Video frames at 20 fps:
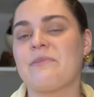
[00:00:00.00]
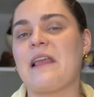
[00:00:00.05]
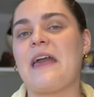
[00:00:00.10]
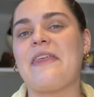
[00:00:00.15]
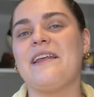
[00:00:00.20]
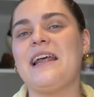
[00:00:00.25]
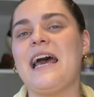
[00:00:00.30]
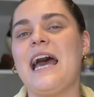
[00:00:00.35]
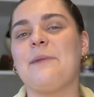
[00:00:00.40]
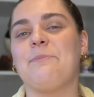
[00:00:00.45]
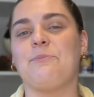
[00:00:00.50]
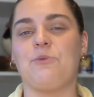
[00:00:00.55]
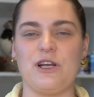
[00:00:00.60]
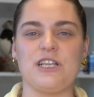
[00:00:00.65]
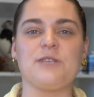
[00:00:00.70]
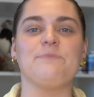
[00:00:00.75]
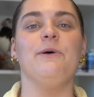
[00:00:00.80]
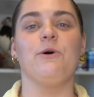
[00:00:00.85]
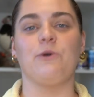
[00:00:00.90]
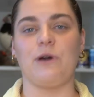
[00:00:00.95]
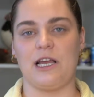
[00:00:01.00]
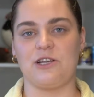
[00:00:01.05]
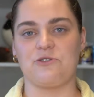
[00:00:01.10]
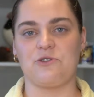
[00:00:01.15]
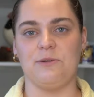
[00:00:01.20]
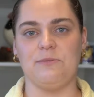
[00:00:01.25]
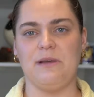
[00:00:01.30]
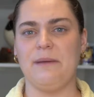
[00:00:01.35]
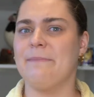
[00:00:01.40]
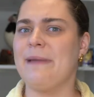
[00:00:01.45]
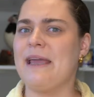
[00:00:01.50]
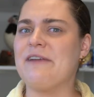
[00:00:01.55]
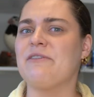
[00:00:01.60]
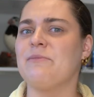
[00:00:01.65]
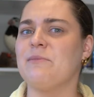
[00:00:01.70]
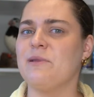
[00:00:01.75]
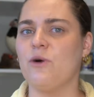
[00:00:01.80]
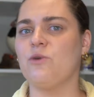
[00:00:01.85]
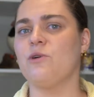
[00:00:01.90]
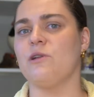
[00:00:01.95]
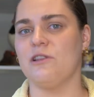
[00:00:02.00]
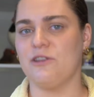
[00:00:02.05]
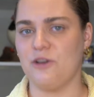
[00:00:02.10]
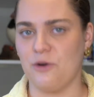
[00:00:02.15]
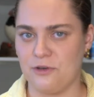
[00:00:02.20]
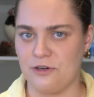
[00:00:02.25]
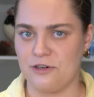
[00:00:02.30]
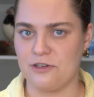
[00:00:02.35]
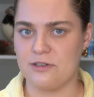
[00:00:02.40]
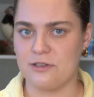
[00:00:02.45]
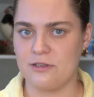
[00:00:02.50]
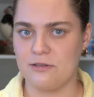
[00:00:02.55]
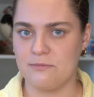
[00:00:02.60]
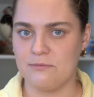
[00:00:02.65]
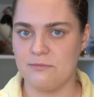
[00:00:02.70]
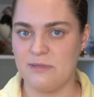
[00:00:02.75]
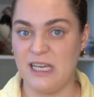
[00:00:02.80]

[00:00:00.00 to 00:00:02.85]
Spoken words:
And then I had breast milk ice cream, made from local donors.